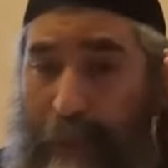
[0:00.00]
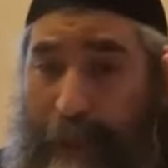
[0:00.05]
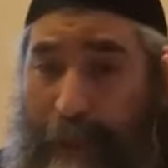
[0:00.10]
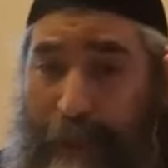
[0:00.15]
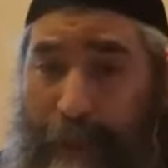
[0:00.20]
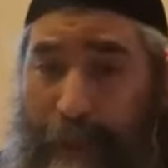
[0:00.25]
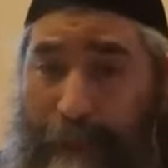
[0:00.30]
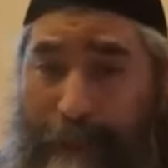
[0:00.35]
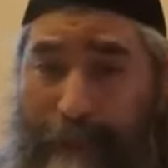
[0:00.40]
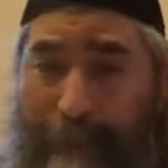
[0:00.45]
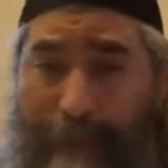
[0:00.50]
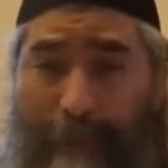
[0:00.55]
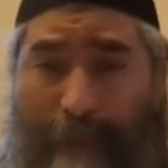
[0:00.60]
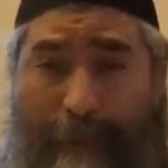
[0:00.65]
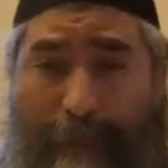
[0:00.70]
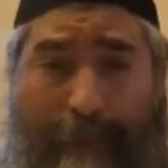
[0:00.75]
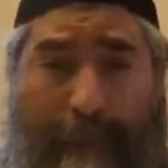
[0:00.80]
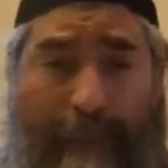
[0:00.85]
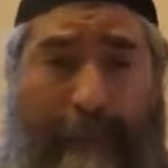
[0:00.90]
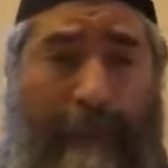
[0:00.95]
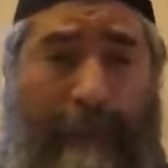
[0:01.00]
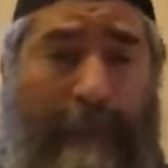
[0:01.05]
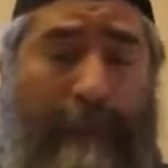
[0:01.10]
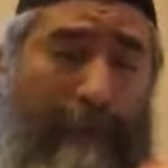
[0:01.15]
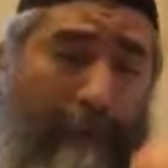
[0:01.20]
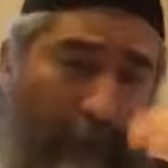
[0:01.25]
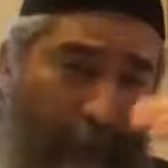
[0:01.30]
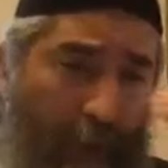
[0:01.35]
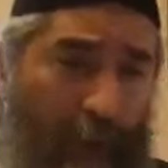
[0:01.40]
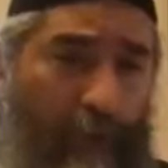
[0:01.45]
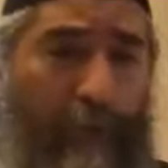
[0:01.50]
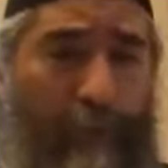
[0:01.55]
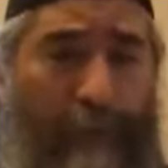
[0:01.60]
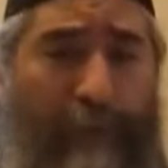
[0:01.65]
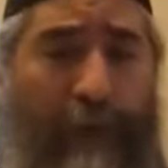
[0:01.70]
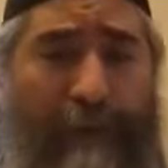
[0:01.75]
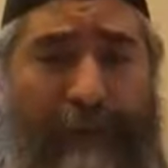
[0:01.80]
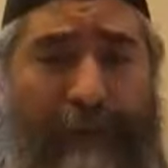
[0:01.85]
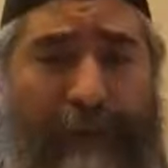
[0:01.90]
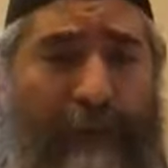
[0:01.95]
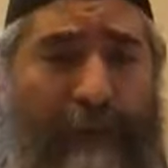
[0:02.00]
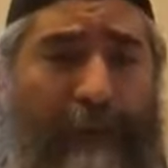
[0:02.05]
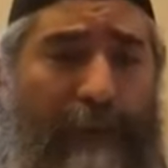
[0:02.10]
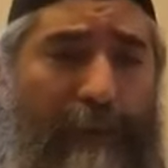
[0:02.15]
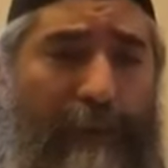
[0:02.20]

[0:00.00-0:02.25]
Chet is another prophecy.